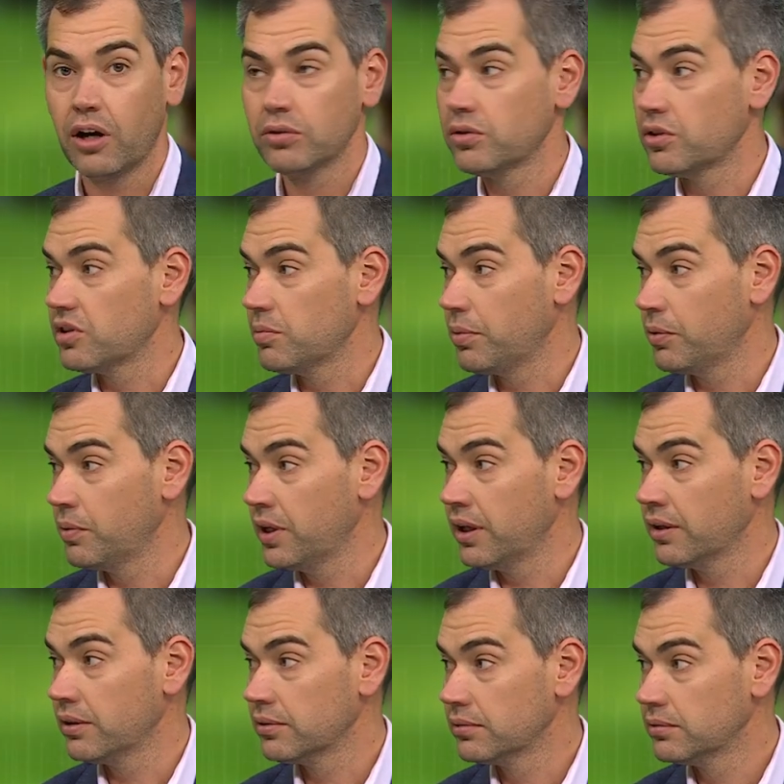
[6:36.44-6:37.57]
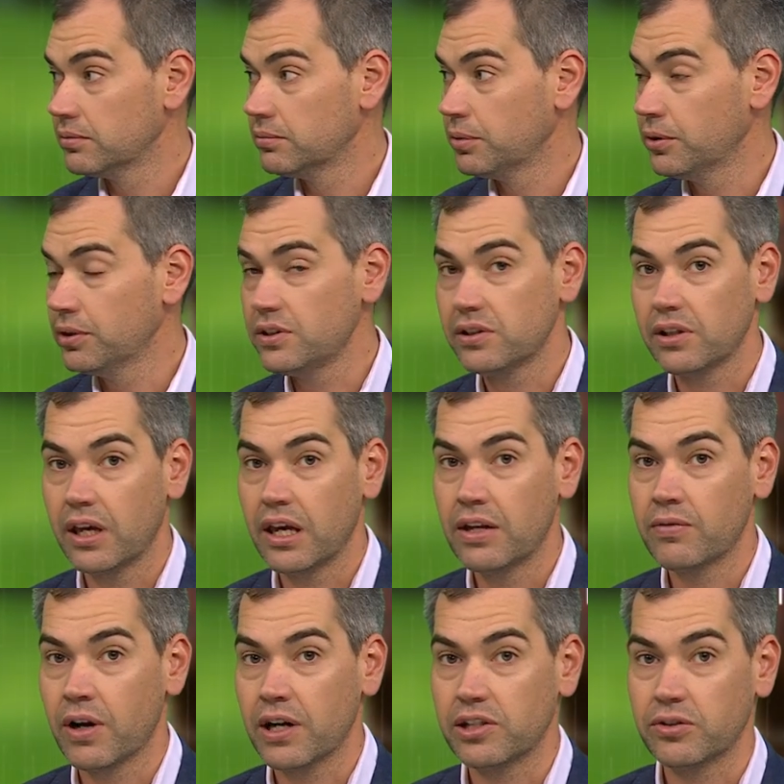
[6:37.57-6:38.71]
Golden Slipper winner, boys,
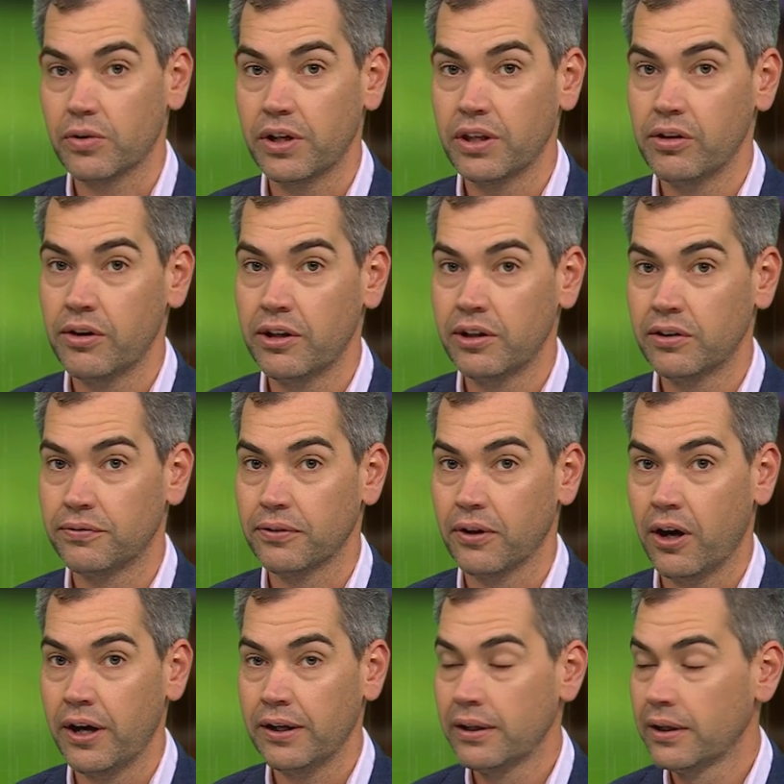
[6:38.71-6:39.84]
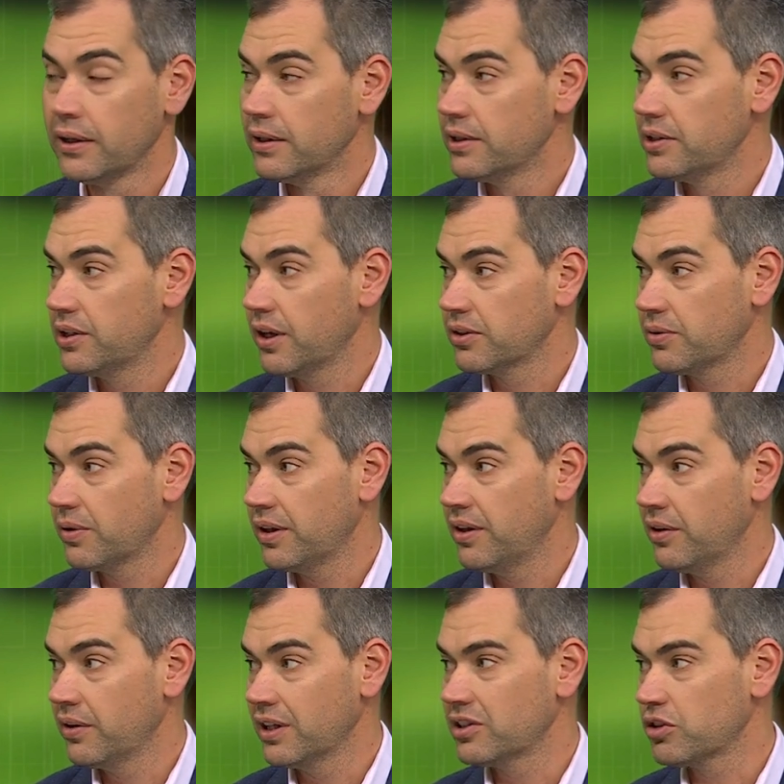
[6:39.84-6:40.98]
in race 3, Learning to Fly. She goes around
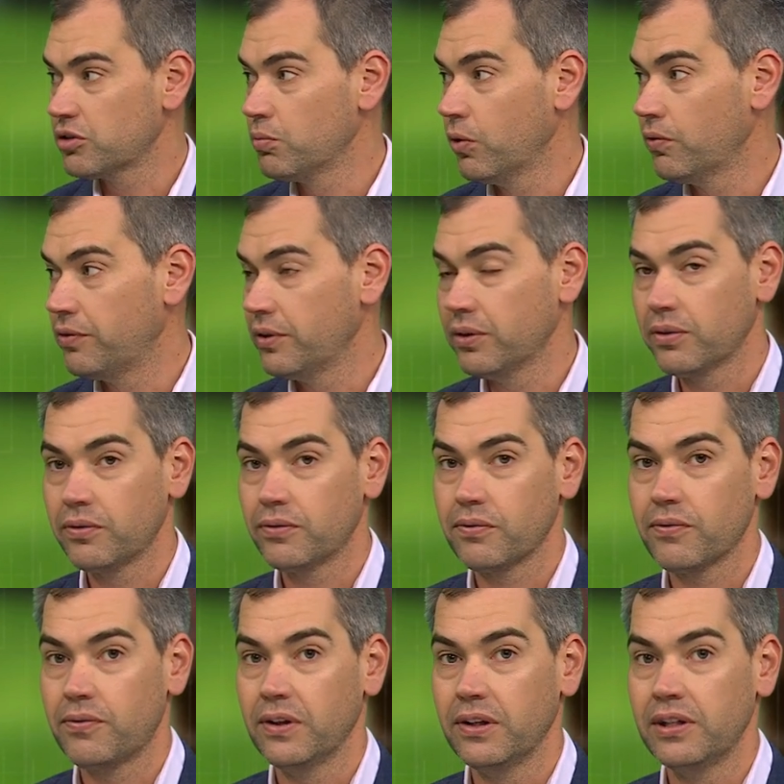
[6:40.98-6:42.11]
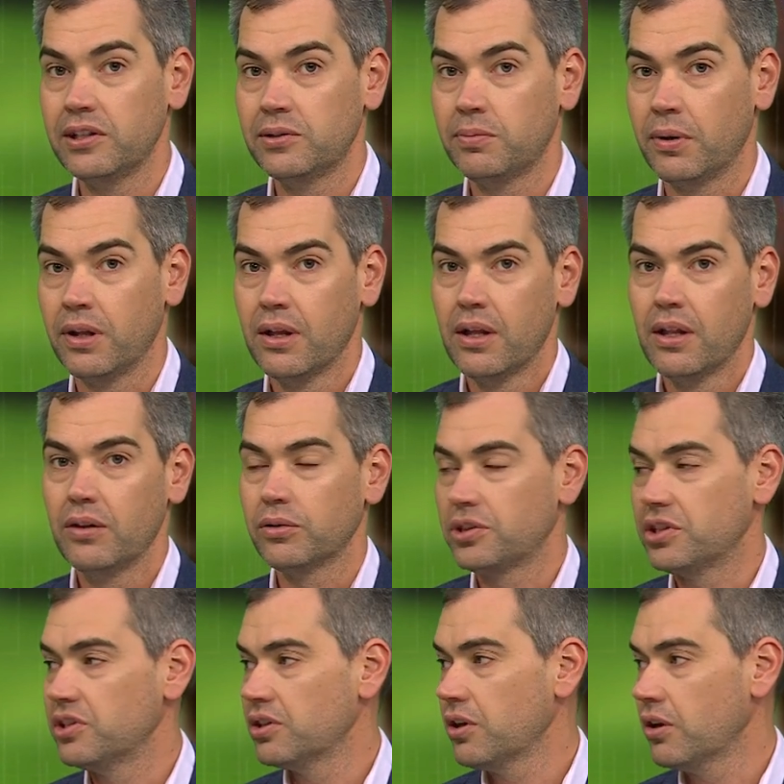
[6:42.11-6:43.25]
there against a small field of fillies, but look,
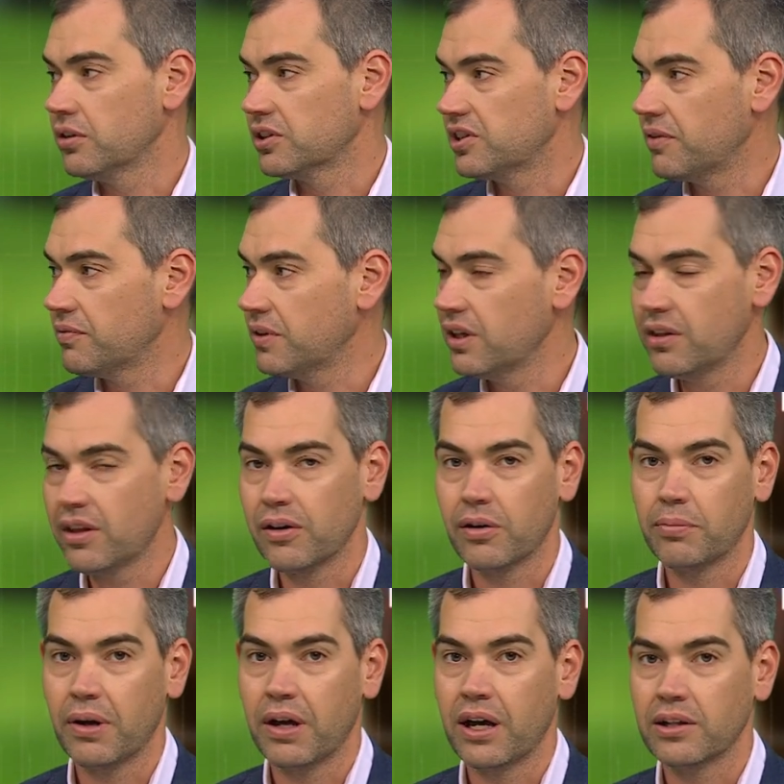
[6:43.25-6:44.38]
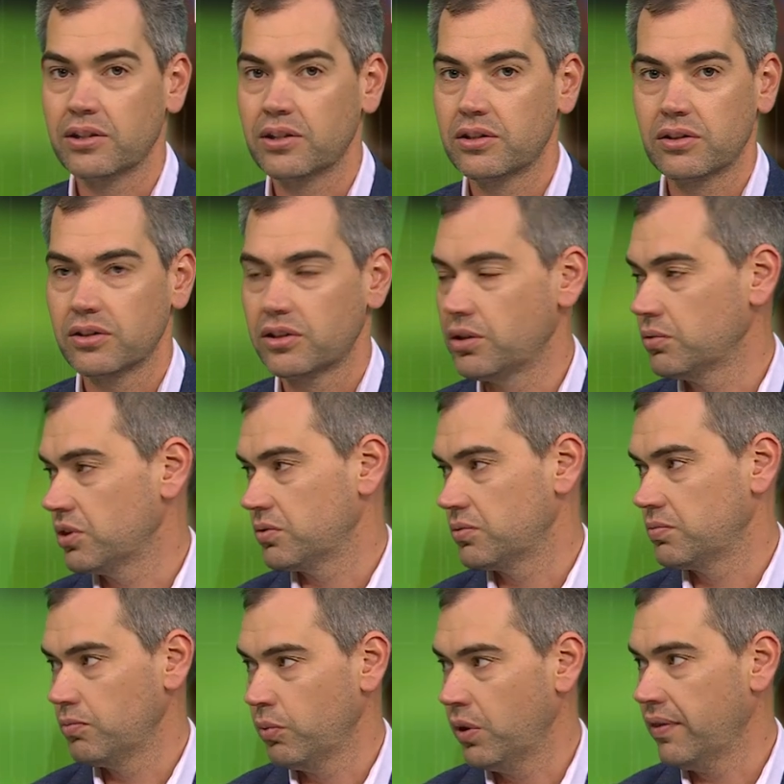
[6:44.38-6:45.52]
she's $1.70 thereabouts. She'll
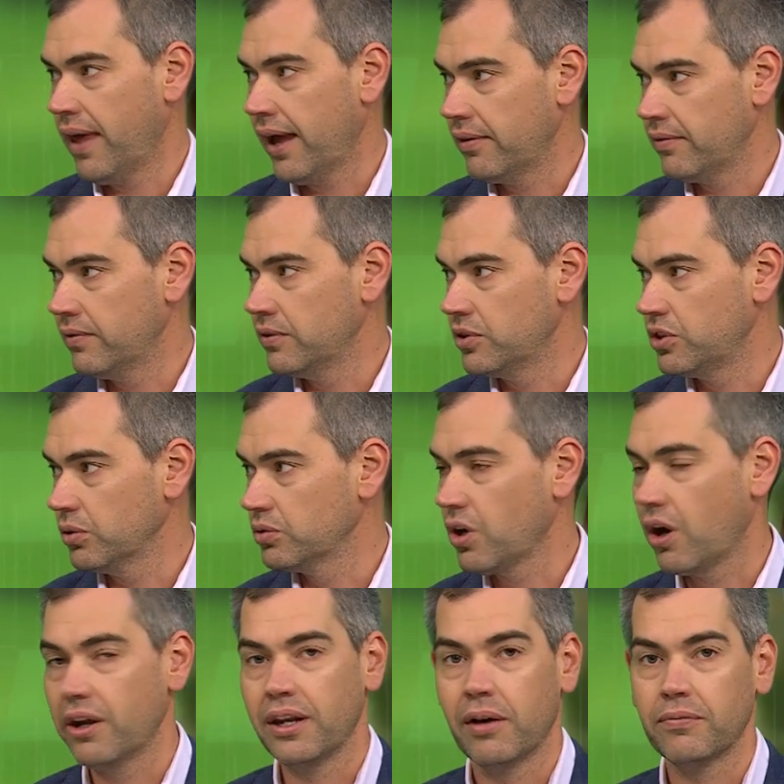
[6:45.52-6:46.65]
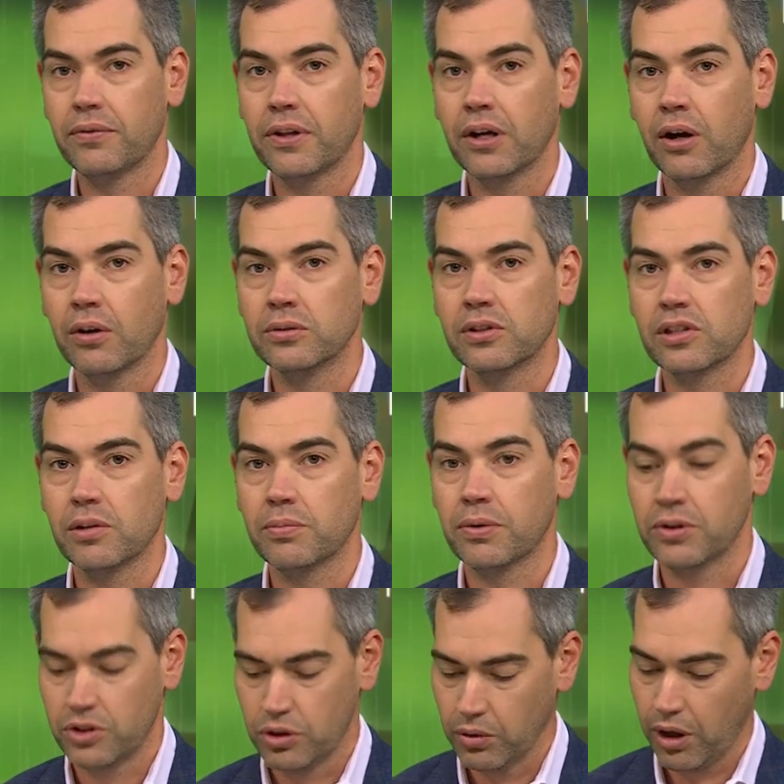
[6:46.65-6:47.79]
just win that and she'll tighten up for the Golden
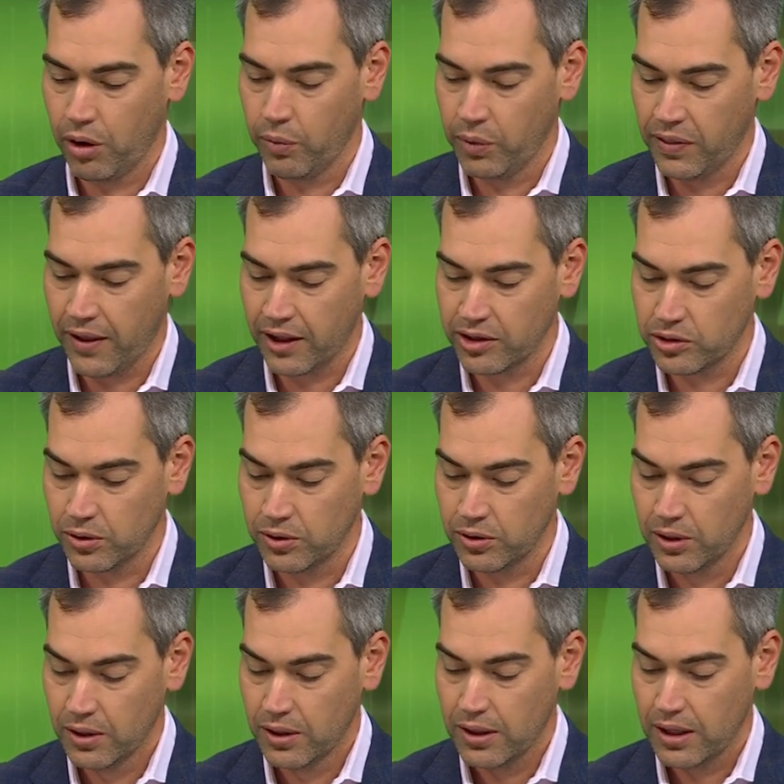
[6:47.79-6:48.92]
Slipper and she'll go and win that too.